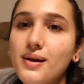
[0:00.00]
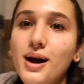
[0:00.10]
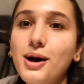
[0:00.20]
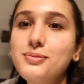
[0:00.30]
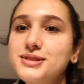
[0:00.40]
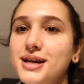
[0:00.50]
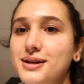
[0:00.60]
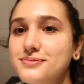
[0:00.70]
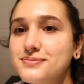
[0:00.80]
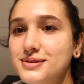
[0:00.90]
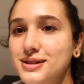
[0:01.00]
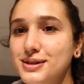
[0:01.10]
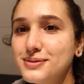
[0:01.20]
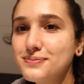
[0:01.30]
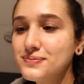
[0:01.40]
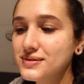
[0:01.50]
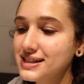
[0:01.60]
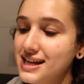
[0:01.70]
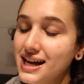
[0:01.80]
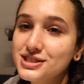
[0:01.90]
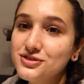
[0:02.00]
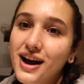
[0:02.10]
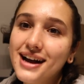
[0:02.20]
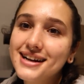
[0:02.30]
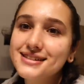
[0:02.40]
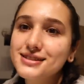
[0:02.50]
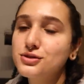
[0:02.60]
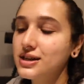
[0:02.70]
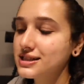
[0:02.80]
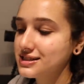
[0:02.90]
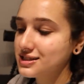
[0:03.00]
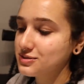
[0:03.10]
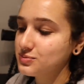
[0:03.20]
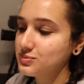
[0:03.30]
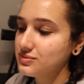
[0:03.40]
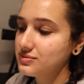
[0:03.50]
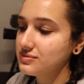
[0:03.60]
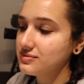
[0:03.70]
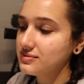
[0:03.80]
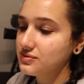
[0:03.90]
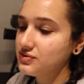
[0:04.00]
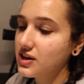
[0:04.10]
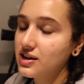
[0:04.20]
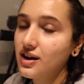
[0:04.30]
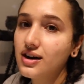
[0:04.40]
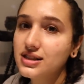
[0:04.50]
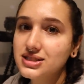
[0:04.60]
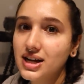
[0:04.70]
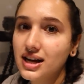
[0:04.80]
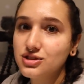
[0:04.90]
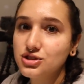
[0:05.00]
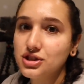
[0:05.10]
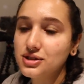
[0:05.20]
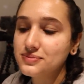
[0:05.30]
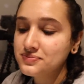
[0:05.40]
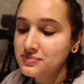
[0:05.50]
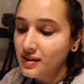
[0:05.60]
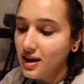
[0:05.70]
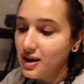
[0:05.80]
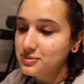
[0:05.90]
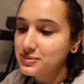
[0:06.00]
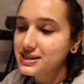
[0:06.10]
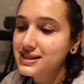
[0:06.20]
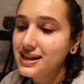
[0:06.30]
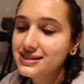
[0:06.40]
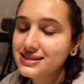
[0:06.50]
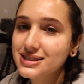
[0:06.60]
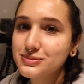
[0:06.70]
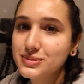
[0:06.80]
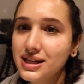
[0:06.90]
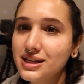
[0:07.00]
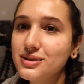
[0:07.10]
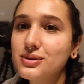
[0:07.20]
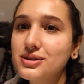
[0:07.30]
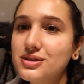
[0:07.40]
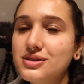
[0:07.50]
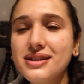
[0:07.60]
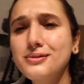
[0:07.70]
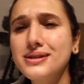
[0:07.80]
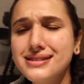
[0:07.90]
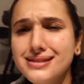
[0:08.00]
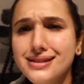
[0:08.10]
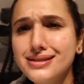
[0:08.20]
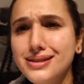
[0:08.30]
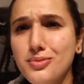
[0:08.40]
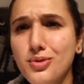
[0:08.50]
update, the it tastes fine. The crust is very odd texture. Um, but the taste is mediocre. It's, it's a little